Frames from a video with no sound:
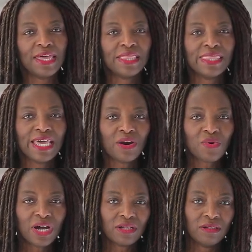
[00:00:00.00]

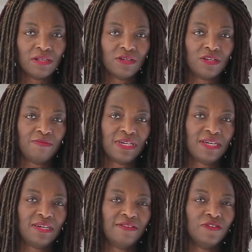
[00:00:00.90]
Narrow-angle glaucoma
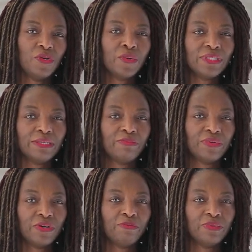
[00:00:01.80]
can have no
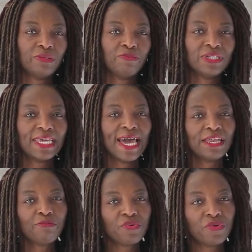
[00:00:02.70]
symptoms but
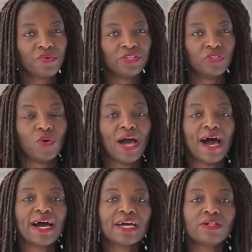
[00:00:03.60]
can progress to
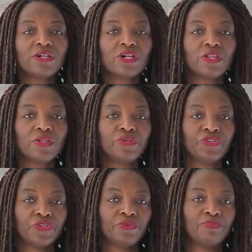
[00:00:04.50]
angle
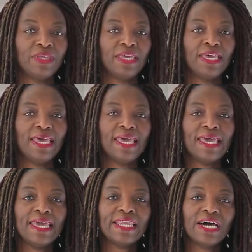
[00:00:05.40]
closure.
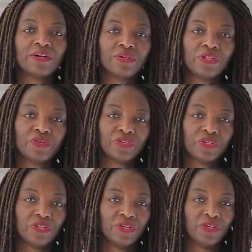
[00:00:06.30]
In angle closure
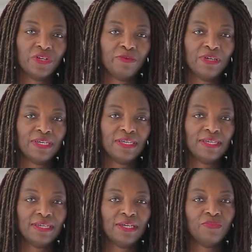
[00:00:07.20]
glaucoma,
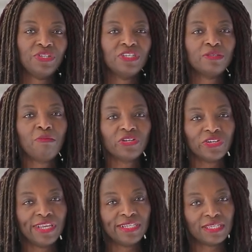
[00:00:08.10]
which is much
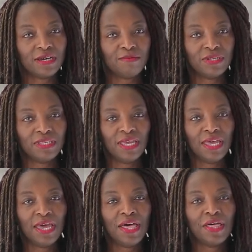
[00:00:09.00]
less common,
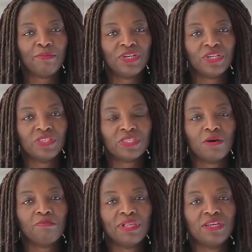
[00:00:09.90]
patients
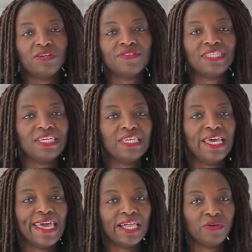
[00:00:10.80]
complain of seeing
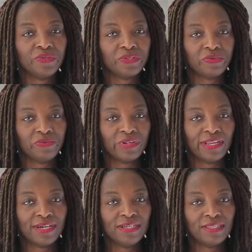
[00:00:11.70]
halos around
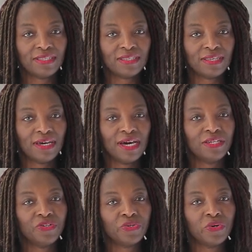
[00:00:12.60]
lights and
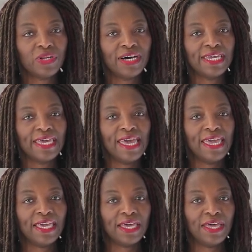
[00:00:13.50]
a dull eye
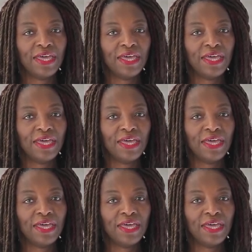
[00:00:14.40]
ache.